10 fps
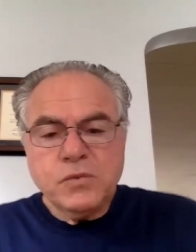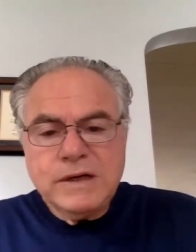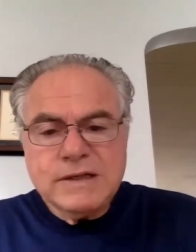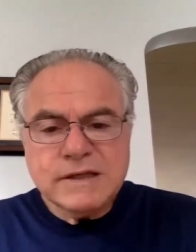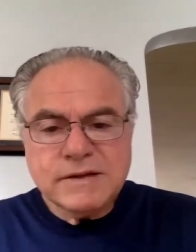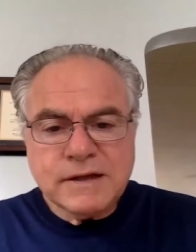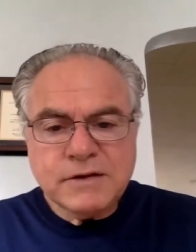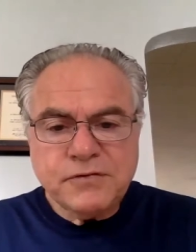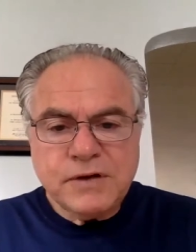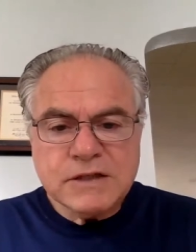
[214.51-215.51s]
what is it that
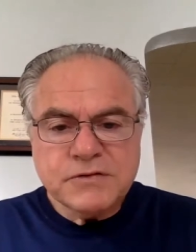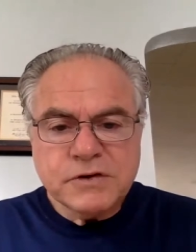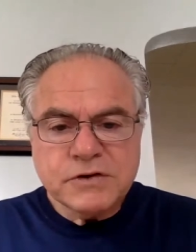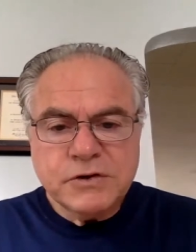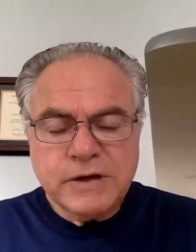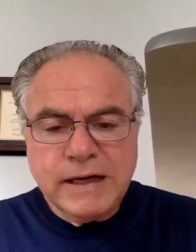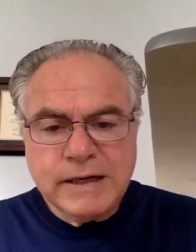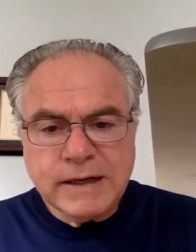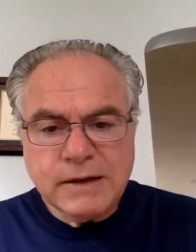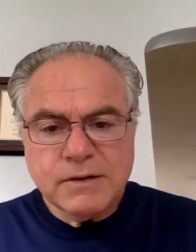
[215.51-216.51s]
the philosopher is
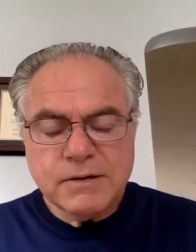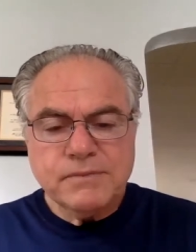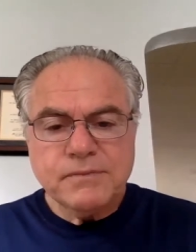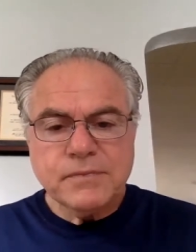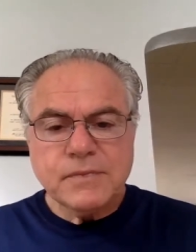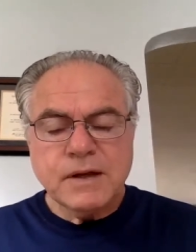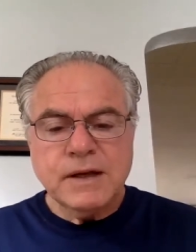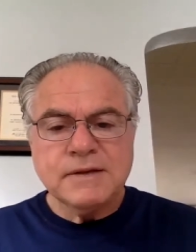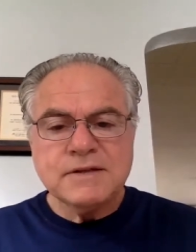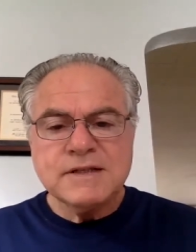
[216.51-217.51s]
creating
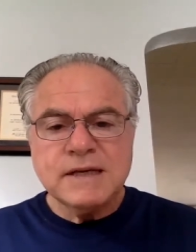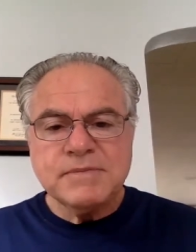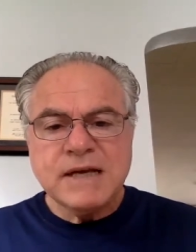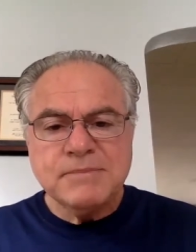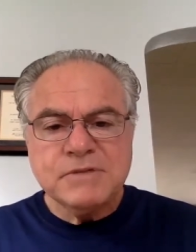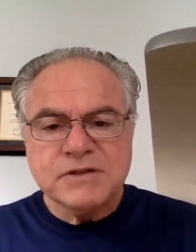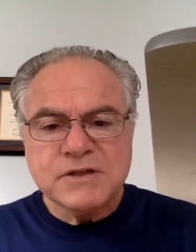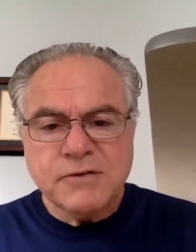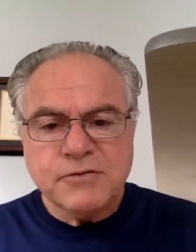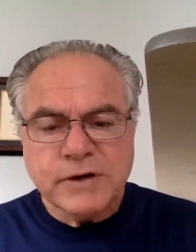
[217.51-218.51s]
and at the same time
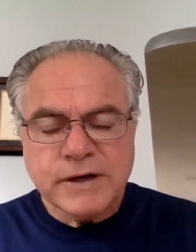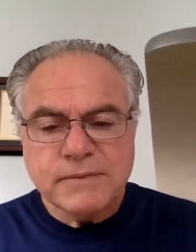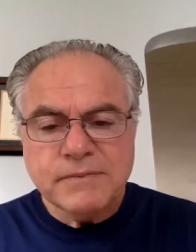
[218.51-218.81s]
discovering?